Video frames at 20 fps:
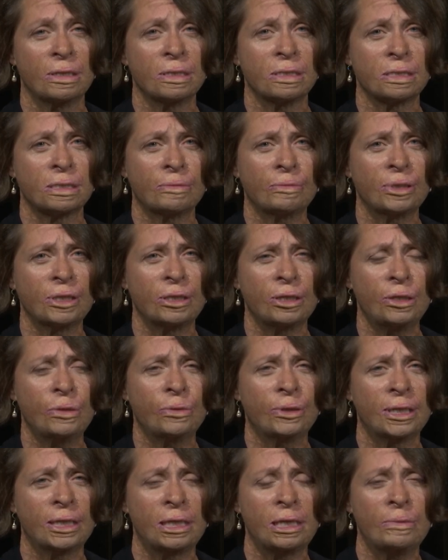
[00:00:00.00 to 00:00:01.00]
Something that you
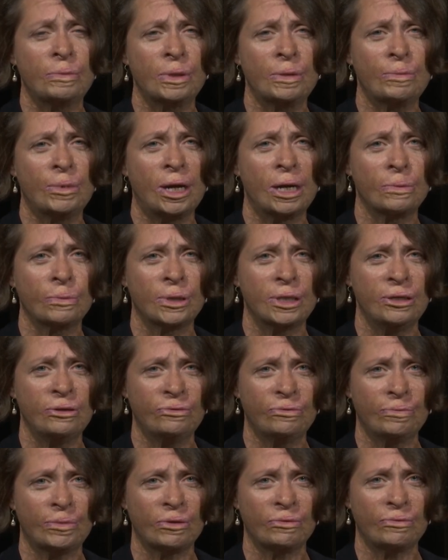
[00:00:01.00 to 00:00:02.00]
want to keep in mind when
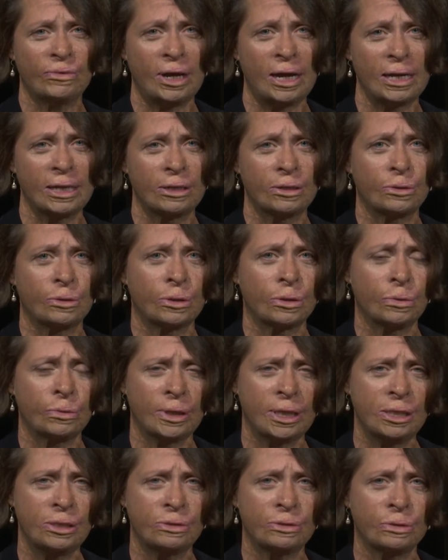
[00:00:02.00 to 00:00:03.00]
you've provided or
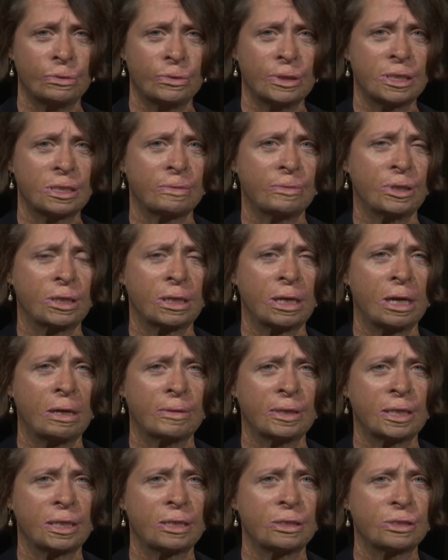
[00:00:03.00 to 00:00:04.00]
agreed to a reasonable
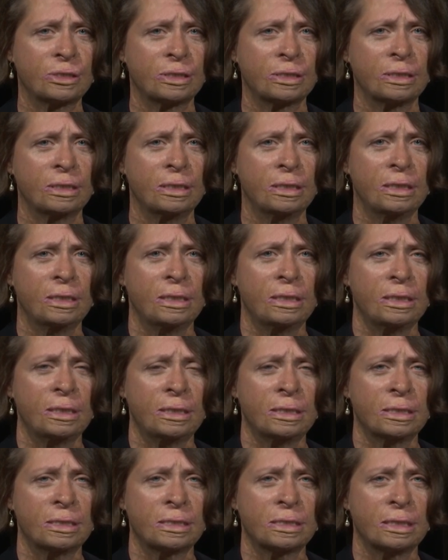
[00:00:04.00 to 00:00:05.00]
accommodation
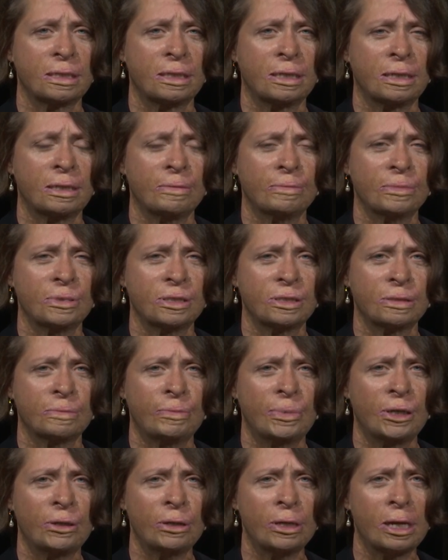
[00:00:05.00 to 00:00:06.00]
is
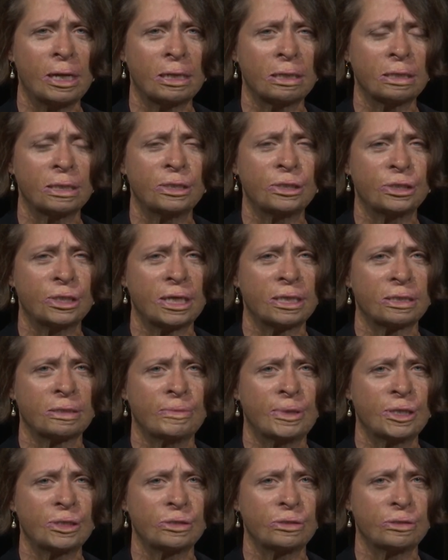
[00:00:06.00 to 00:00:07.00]
periodically check to
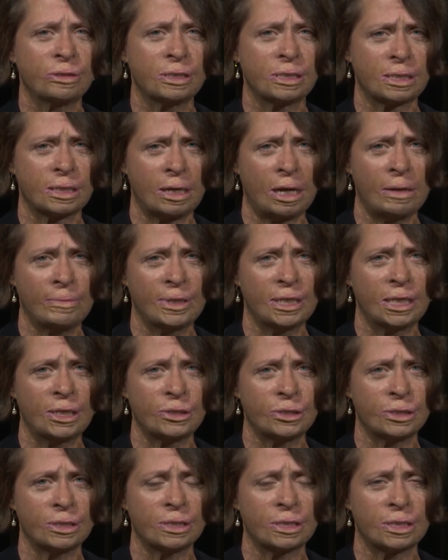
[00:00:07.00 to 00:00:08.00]
make sure this
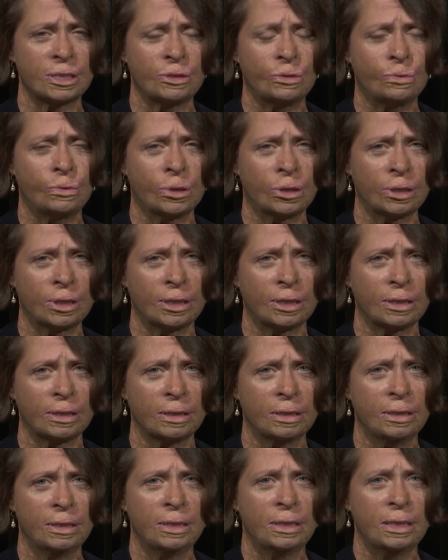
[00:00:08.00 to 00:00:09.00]
accommodation is still working.
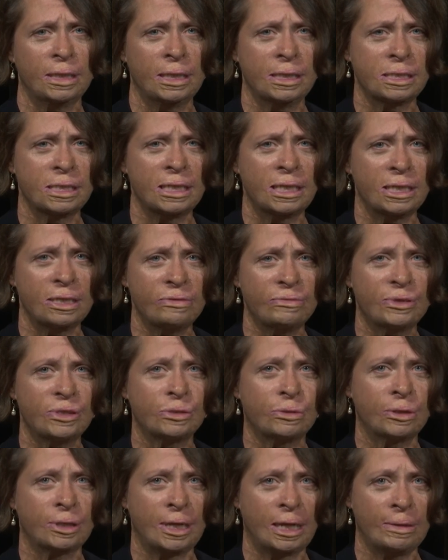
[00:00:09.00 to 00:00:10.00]
Is the
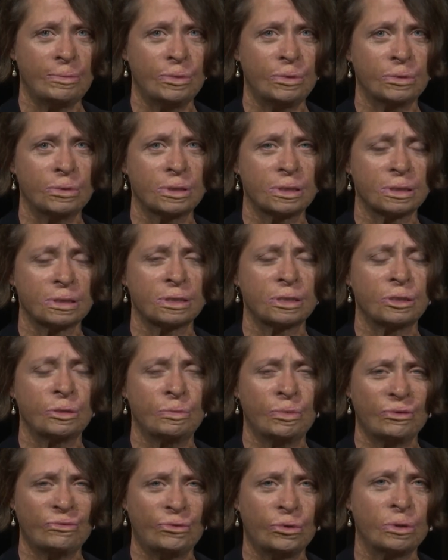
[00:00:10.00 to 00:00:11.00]
individual enabled to
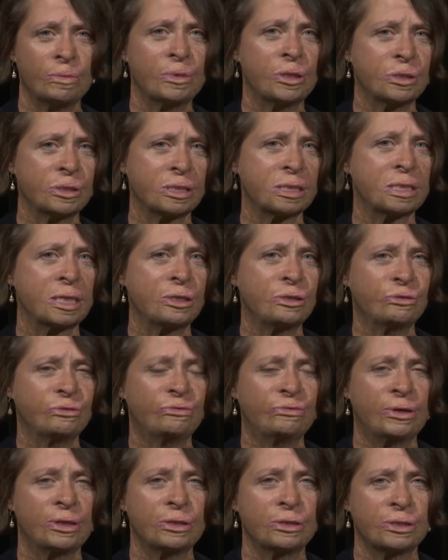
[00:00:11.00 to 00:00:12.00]
perform those essential
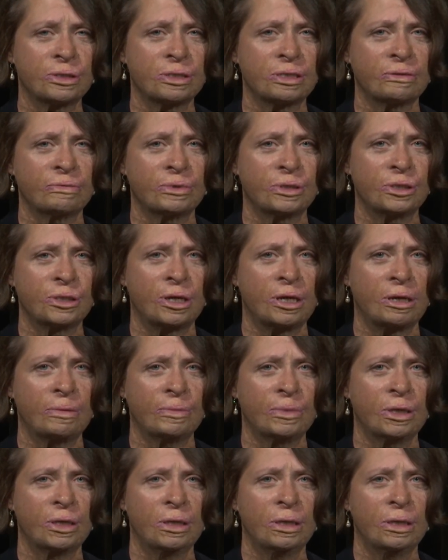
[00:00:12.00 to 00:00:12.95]
functions of the job?